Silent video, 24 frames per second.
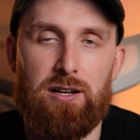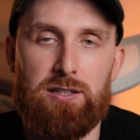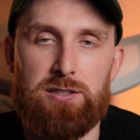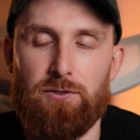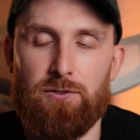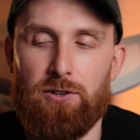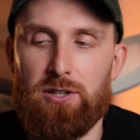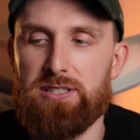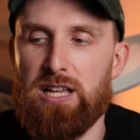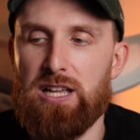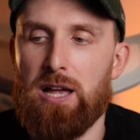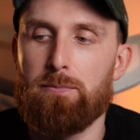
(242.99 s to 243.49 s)
So
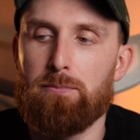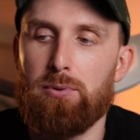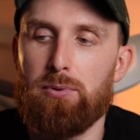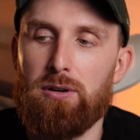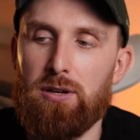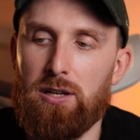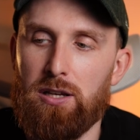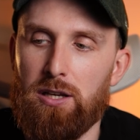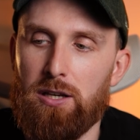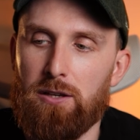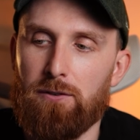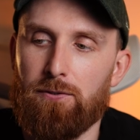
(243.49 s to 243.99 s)
for example,
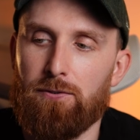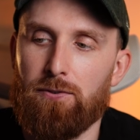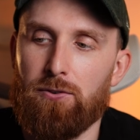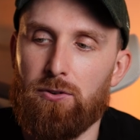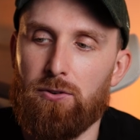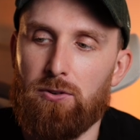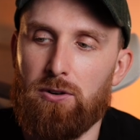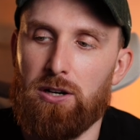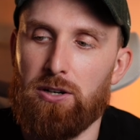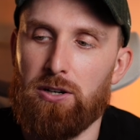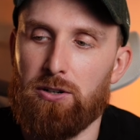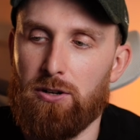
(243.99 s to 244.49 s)
if
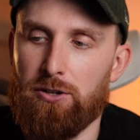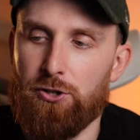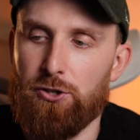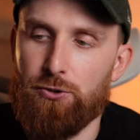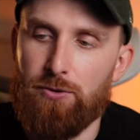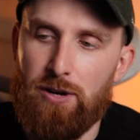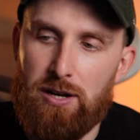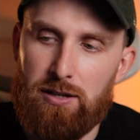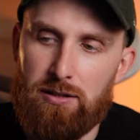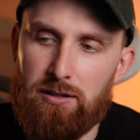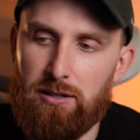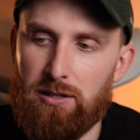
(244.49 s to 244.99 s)
you click on
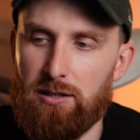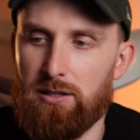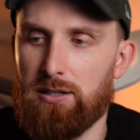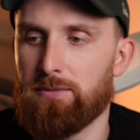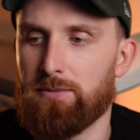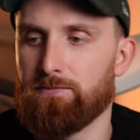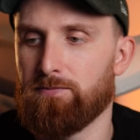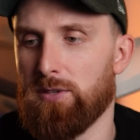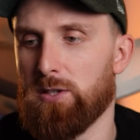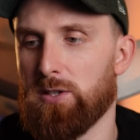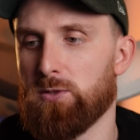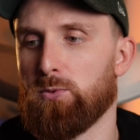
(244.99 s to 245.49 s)
trending,
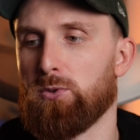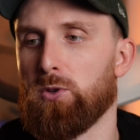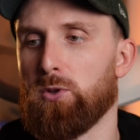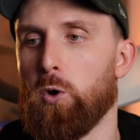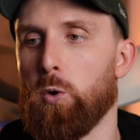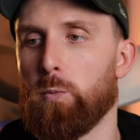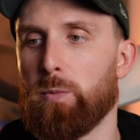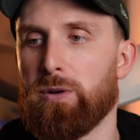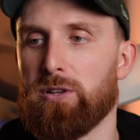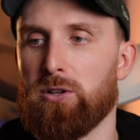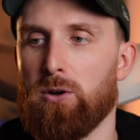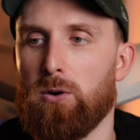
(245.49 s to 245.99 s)
this will
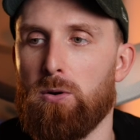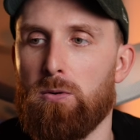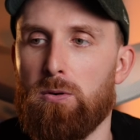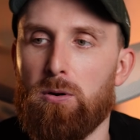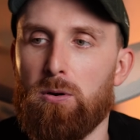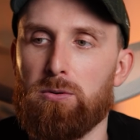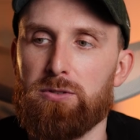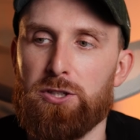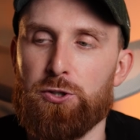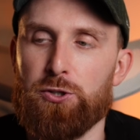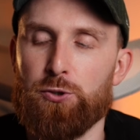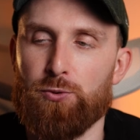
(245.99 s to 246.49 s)
open
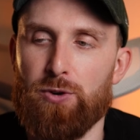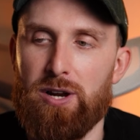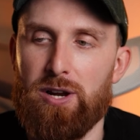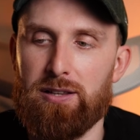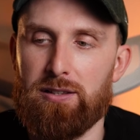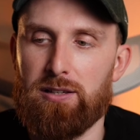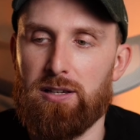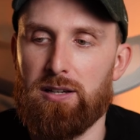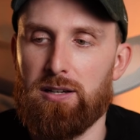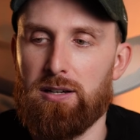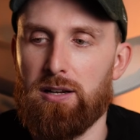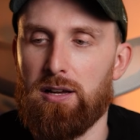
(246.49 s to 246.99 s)
all the
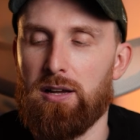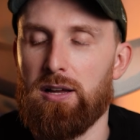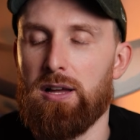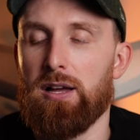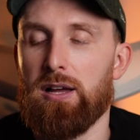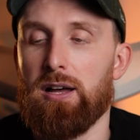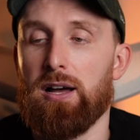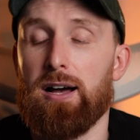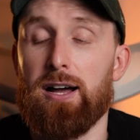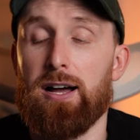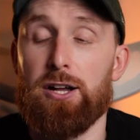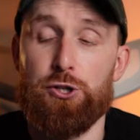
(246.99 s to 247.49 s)
trending
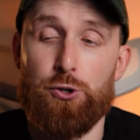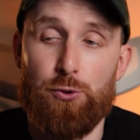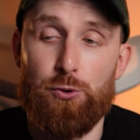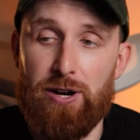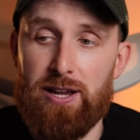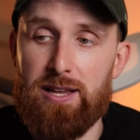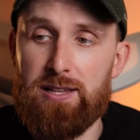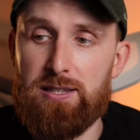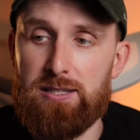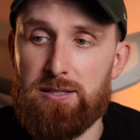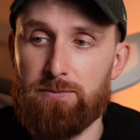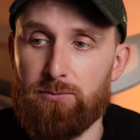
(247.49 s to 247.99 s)

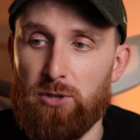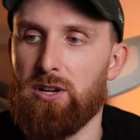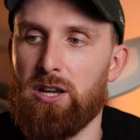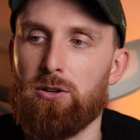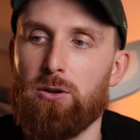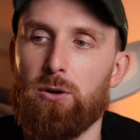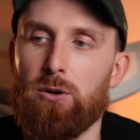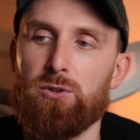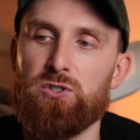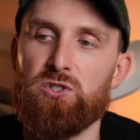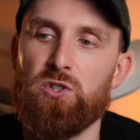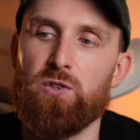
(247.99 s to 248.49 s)
trades. You can
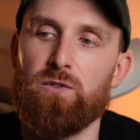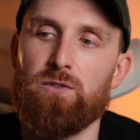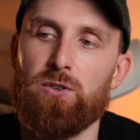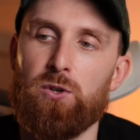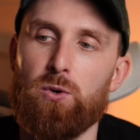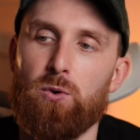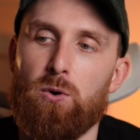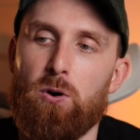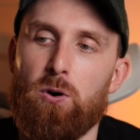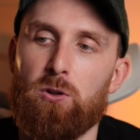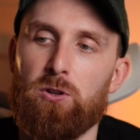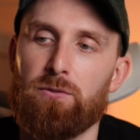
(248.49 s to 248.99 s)
also
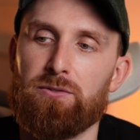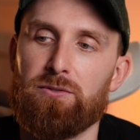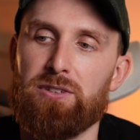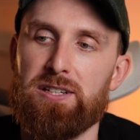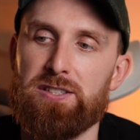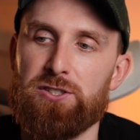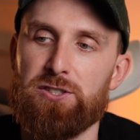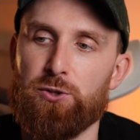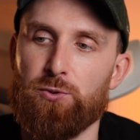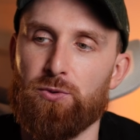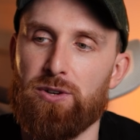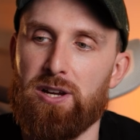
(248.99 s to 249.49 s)
view all of
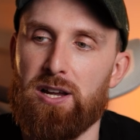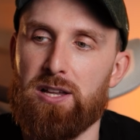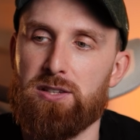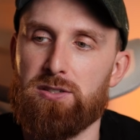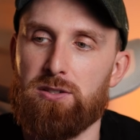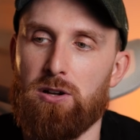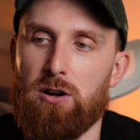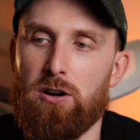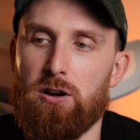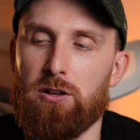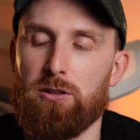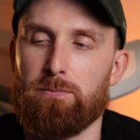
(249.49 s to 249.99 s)
these trades
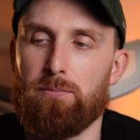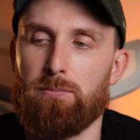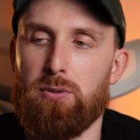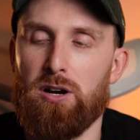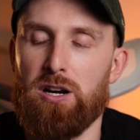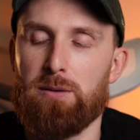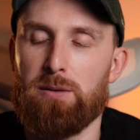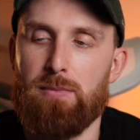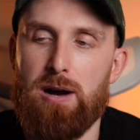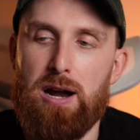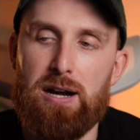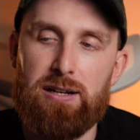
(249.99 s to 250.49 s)
on
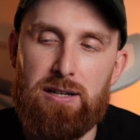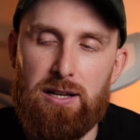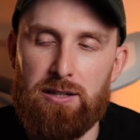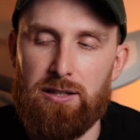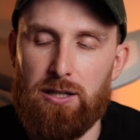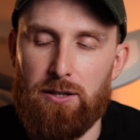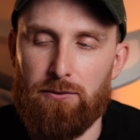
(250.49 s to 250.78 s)
Polymarket.